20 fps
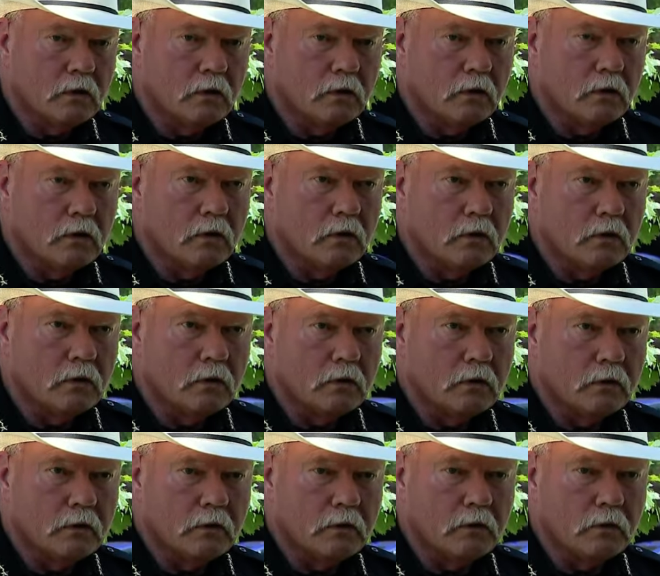
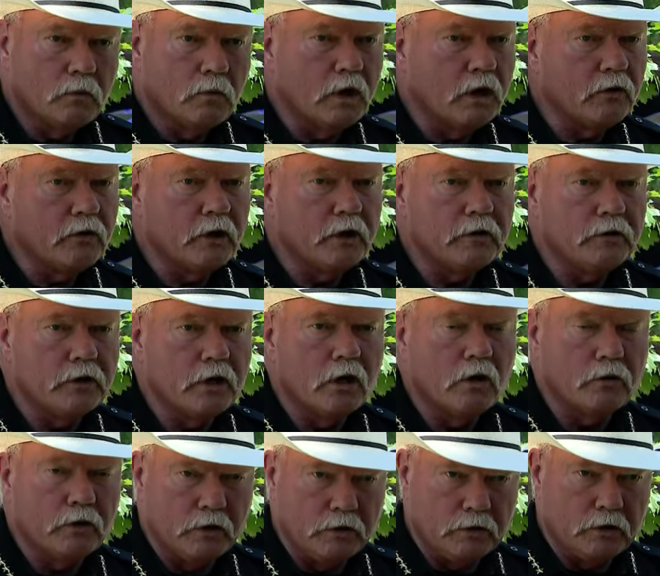situation. Well, the,
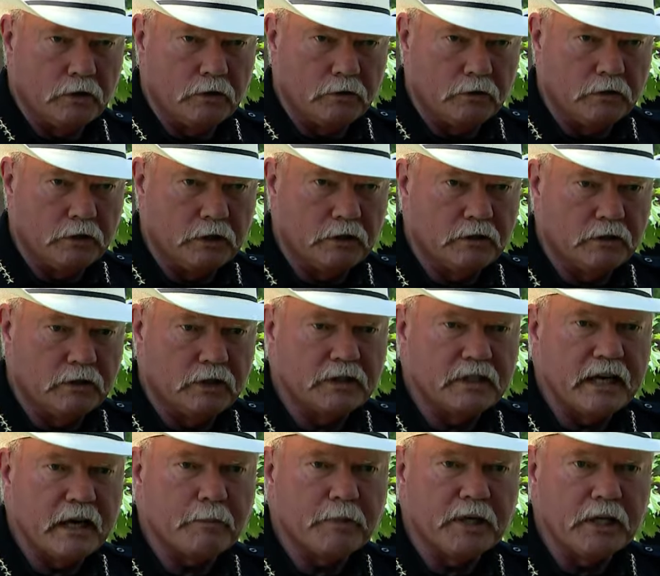no, the, the,
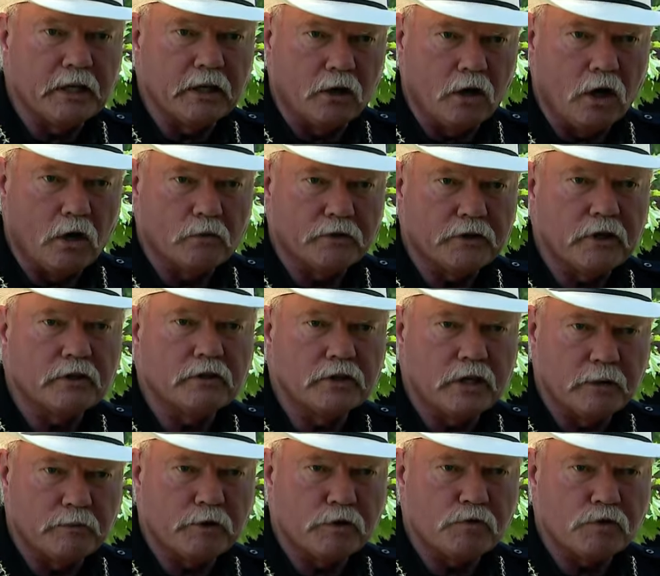the, deputy, along with other
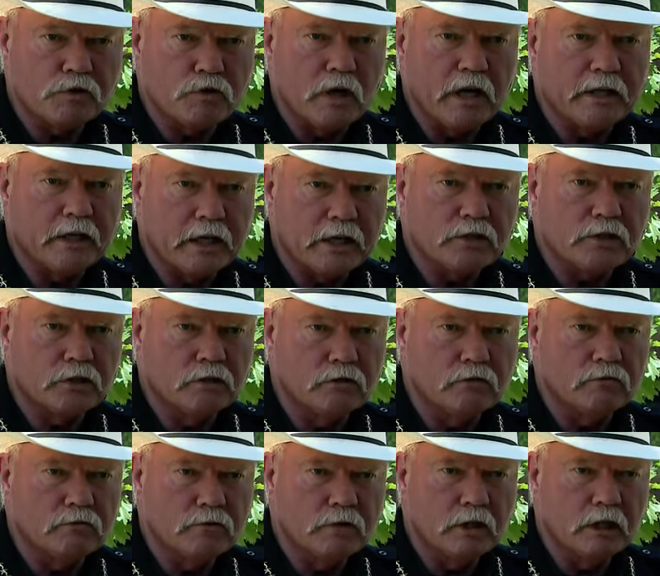deputies, was trying to
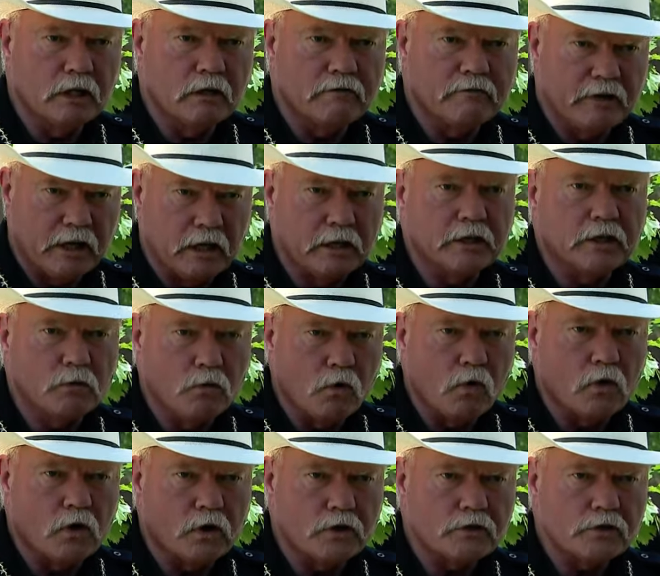execute uh, felony
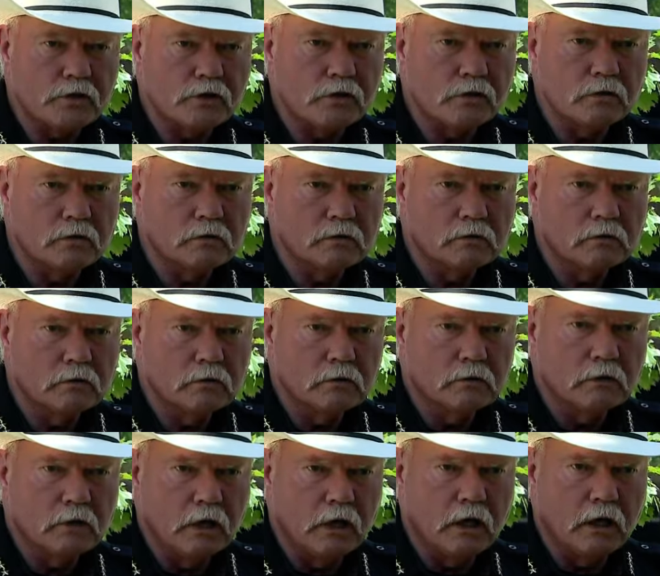warrants.
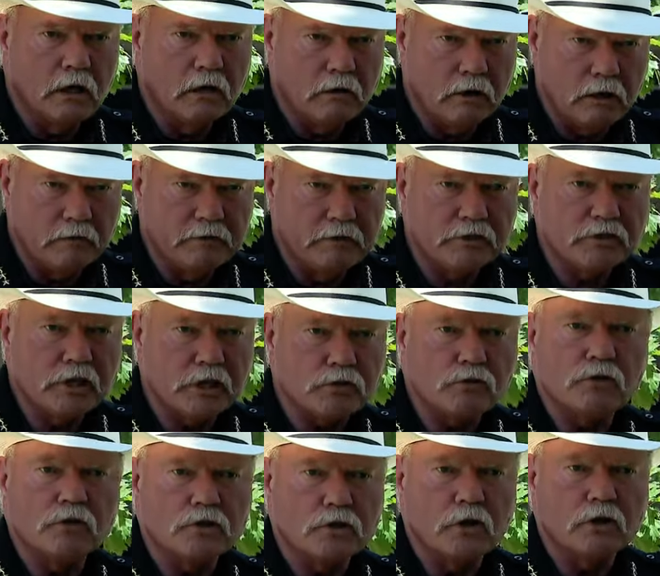Uh, of the
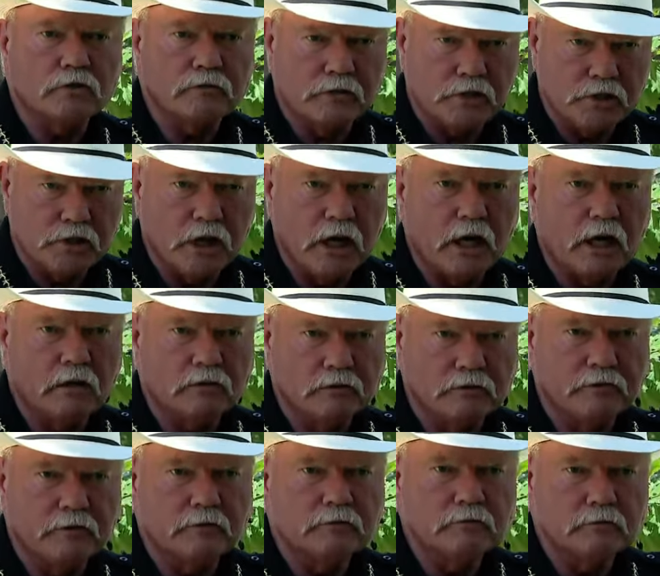sexual assault of a child. Yeah,
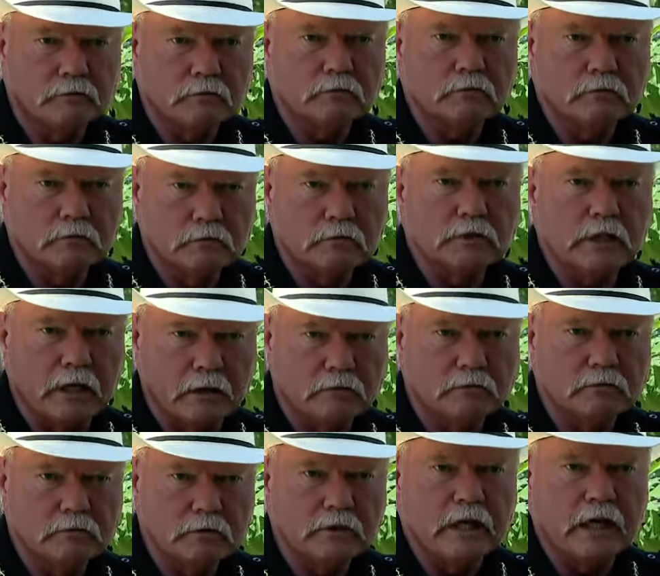sexual assault,
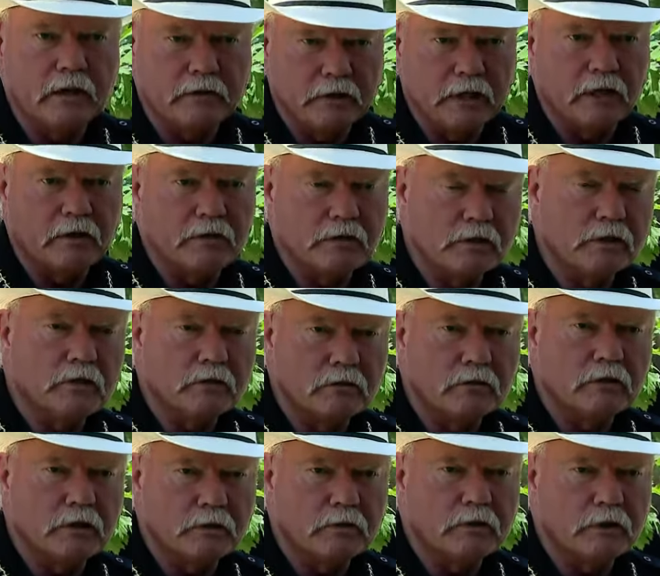unrelated. Yeah, yeah, yeah
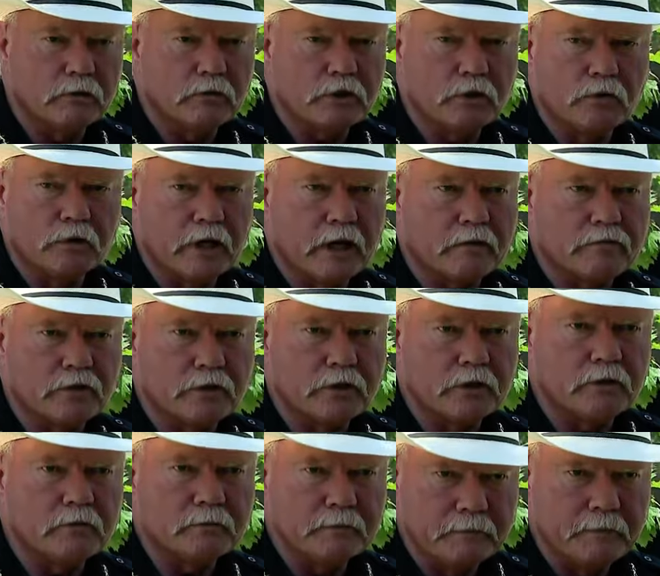they, they were going after him.